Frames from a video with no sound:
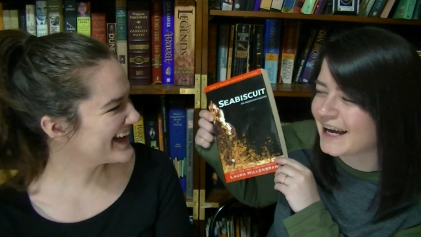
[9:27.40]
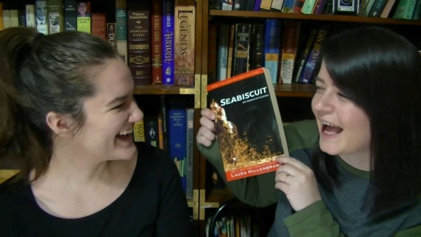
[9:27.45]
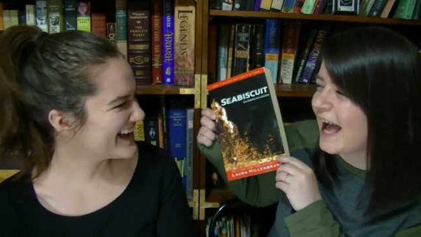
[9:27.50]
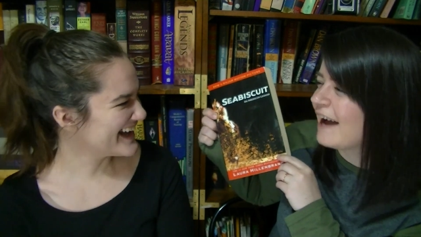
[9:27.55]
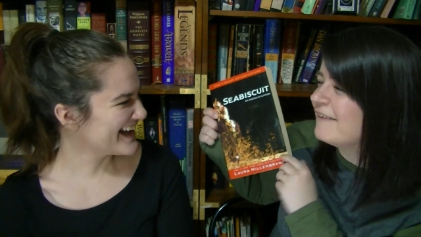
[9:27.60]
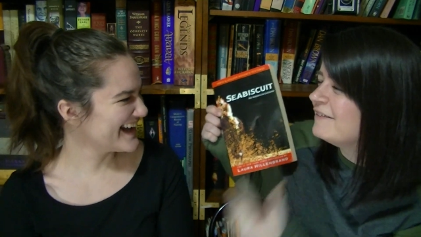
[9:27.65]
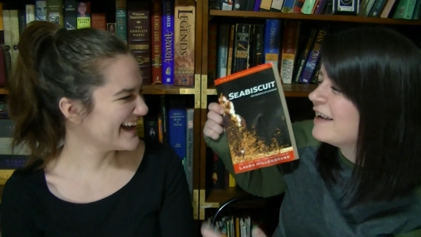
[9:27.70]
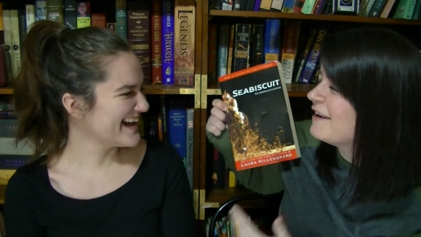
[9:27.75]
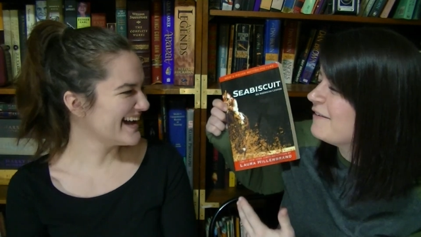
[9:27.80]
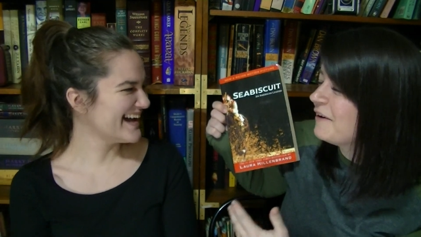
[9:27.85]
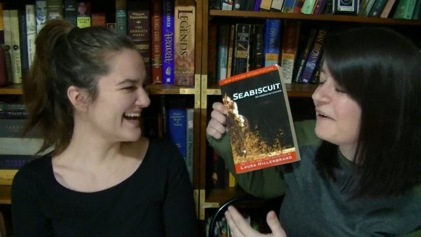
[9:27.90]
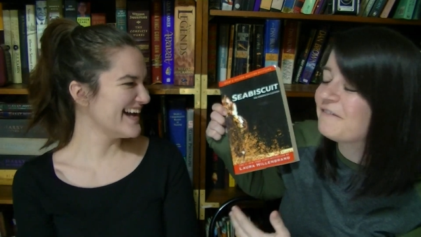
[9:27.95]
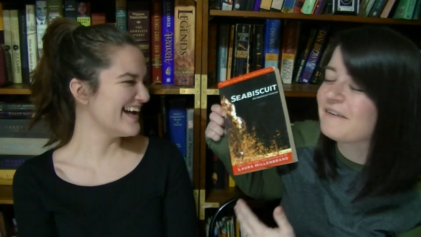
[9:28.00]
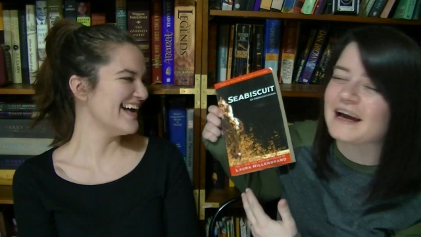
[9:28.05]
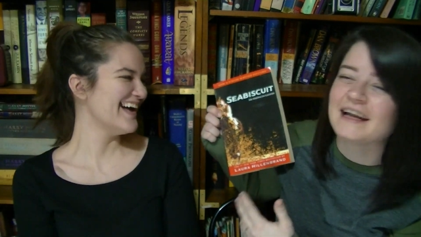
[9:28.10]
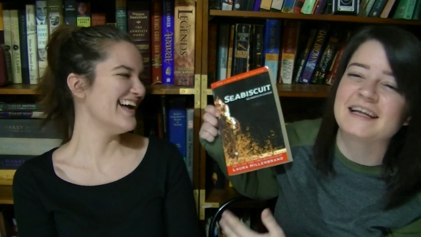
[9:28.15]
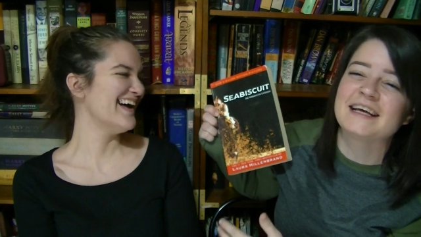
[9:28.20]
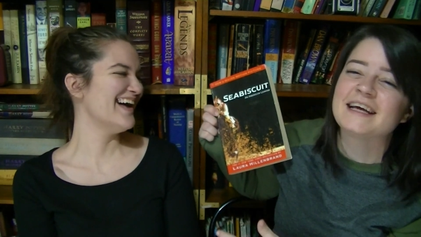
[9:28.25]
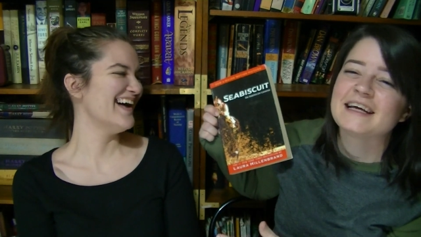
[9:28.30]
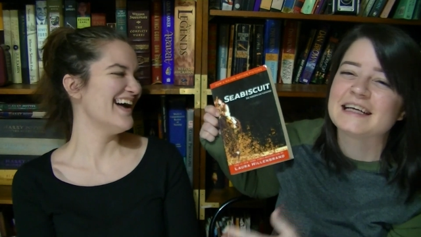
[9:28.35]
Speaker 1: I've never
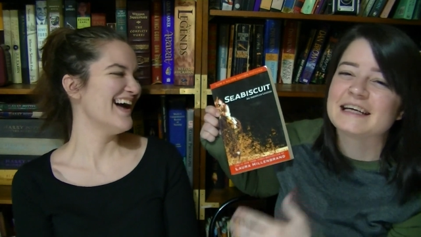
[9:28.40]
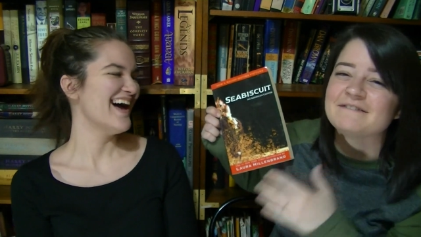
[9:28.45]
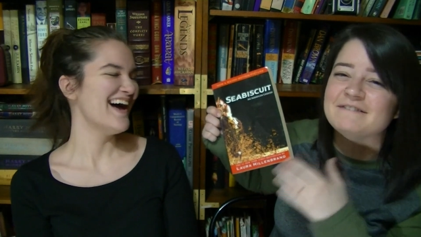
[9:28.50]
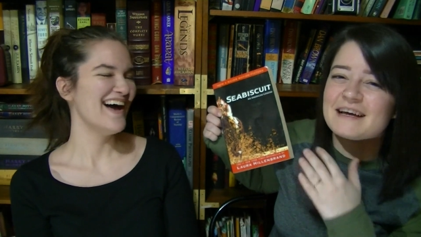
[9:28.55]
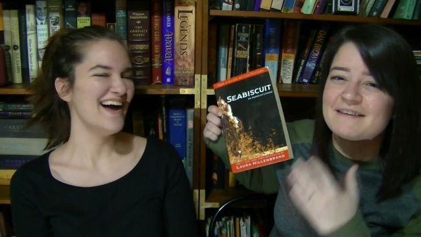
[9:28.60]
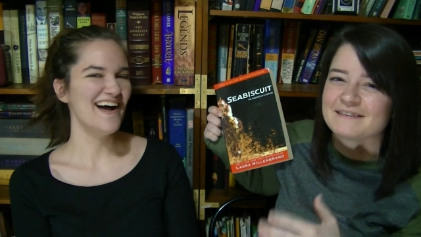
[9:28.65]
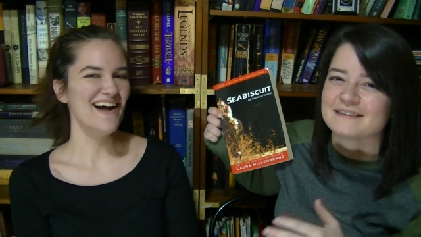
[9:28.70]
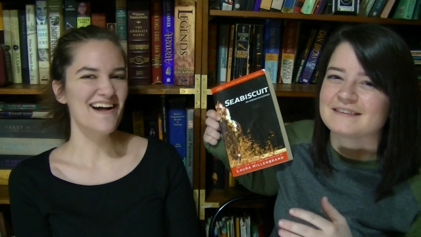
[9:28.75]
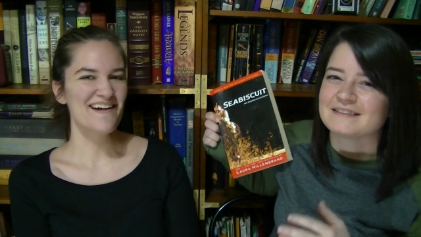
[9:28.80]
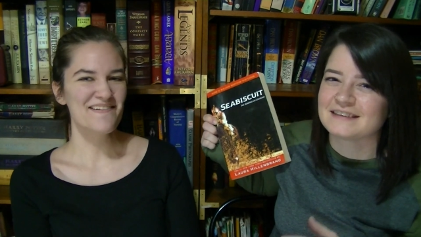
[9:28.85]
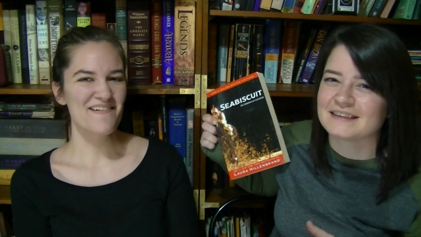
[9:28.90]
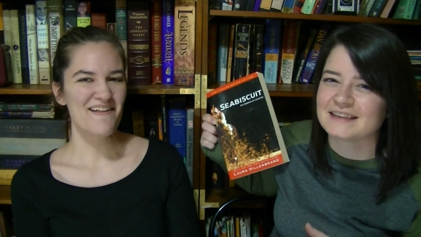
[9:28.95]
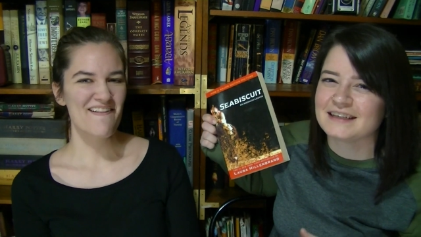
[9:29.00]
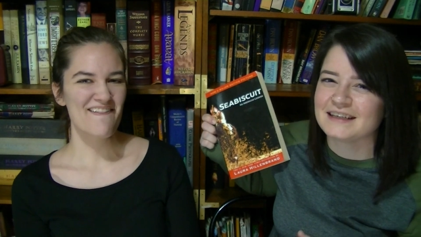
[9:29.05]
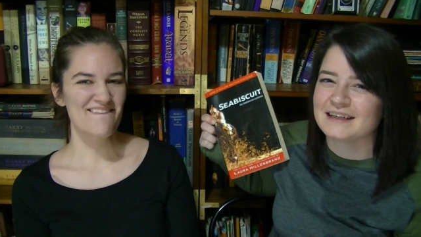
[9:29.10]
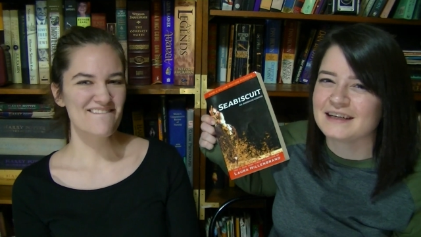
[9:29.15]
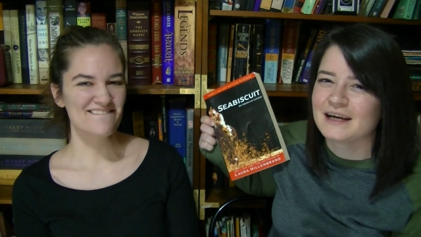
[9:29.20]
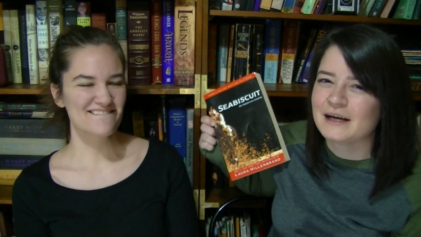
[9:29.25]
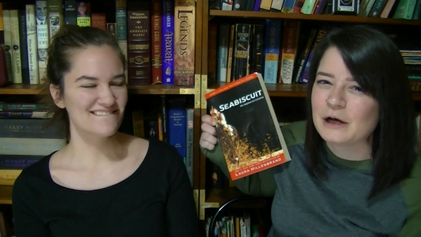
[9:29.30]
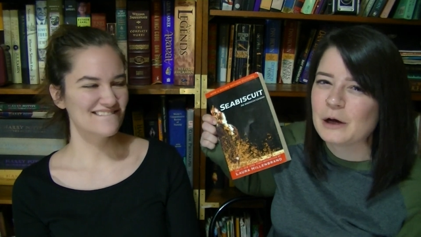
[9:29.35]
read it, and I've never seen it.
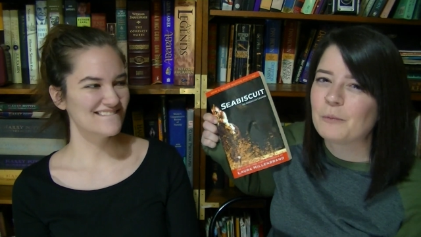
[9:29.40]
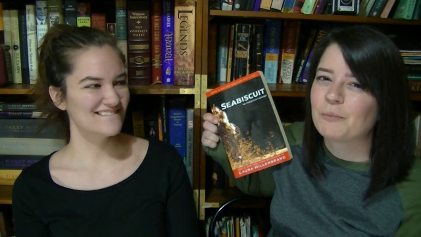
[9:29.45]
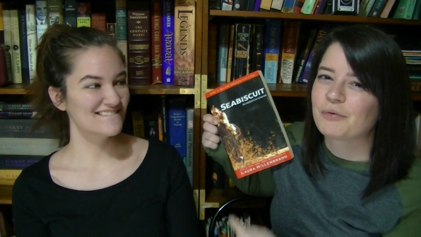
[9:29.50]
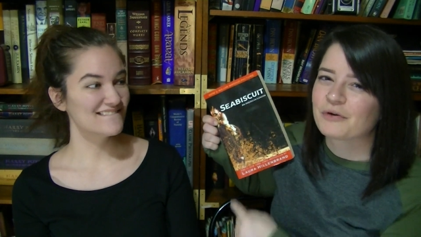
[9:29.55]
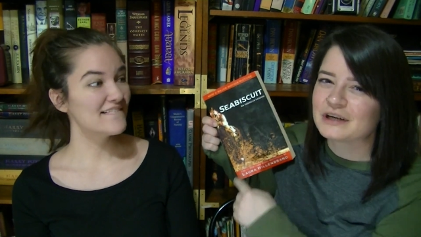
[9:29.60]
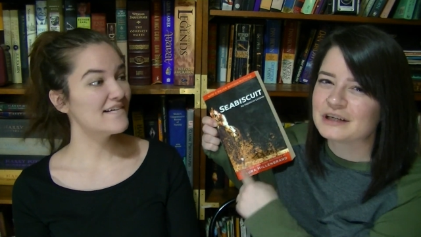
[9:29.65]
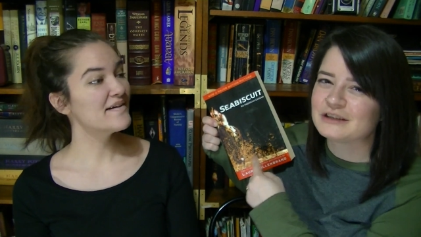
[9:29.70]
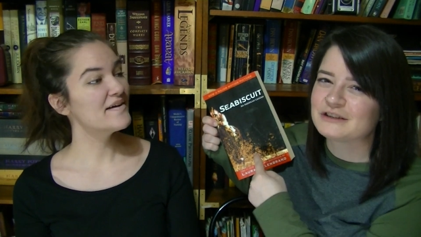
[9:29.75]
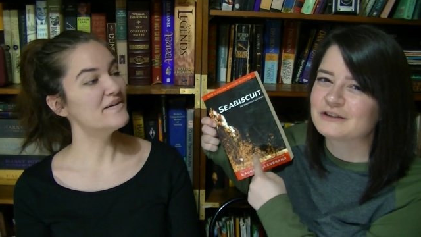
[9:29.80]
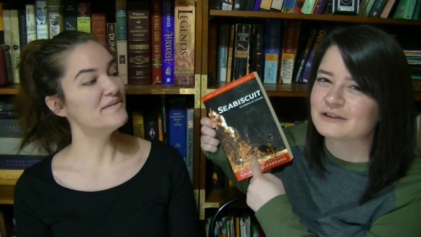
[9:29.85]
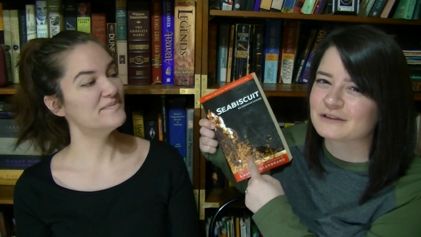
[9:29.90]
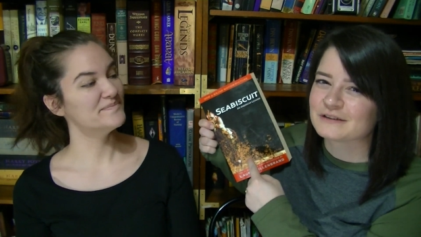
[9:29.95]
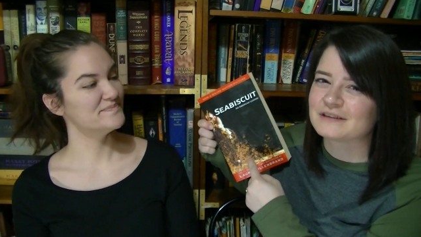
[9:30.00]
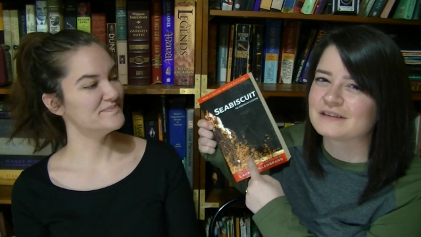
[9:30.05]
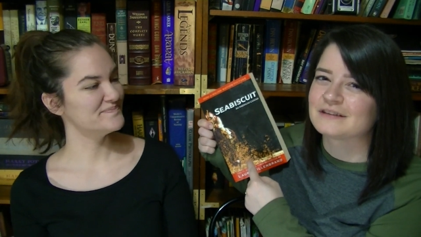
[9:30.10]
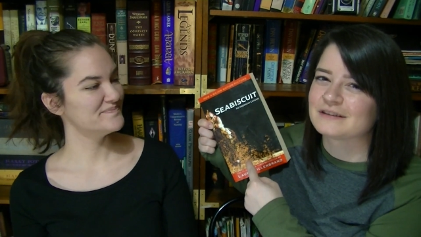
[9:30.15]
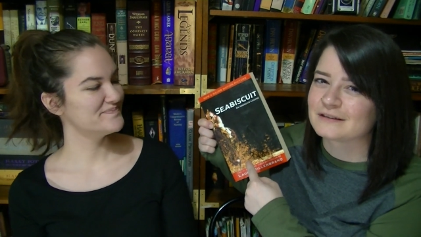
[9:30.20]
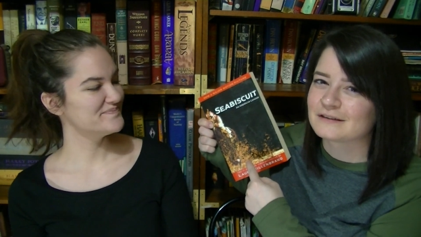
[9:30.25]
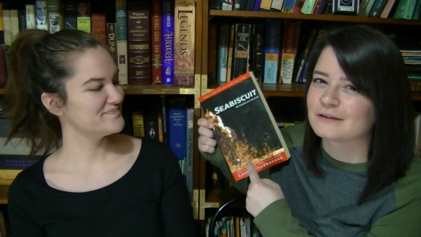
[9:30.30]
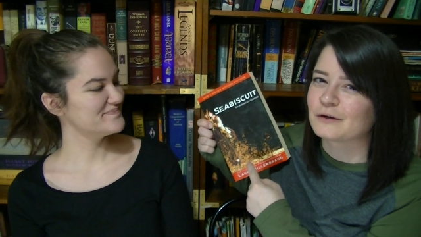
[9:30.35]
Pretty sure
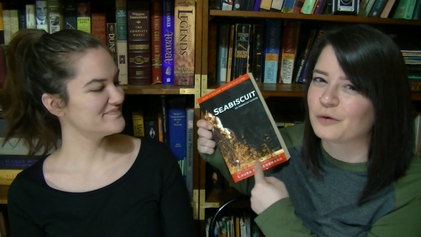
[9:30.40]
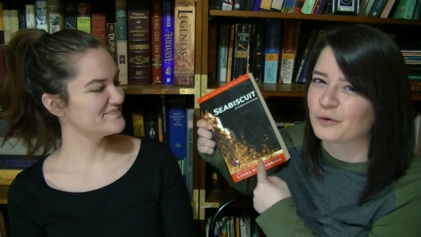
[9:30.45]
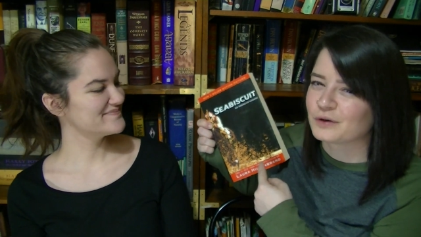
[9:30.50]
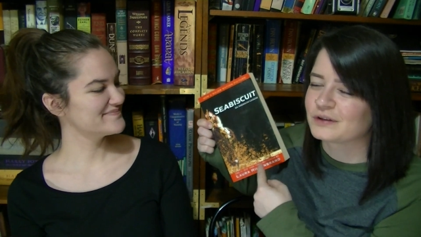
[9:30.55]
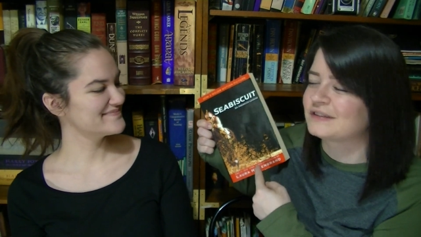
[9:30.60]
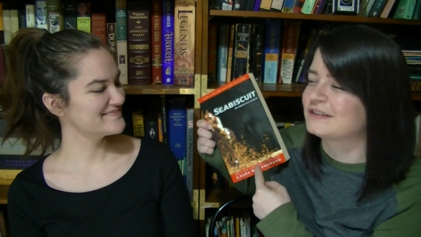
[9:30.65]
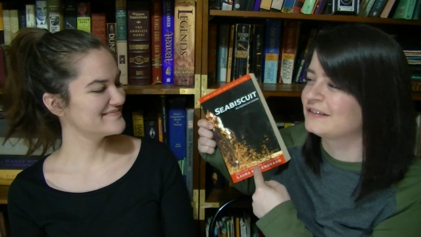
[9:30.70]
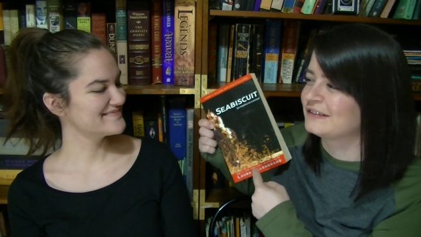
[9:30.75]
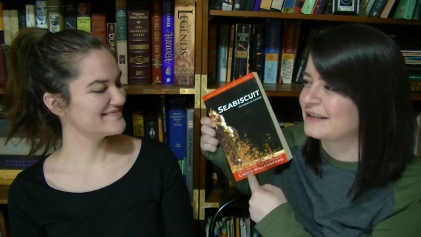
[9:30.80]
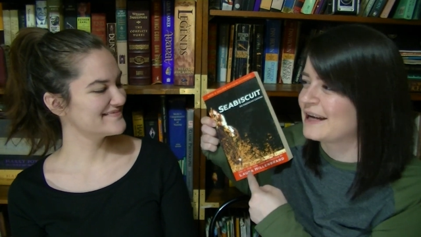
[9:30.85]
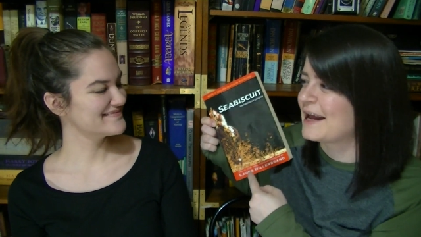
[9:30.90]
this is a horse's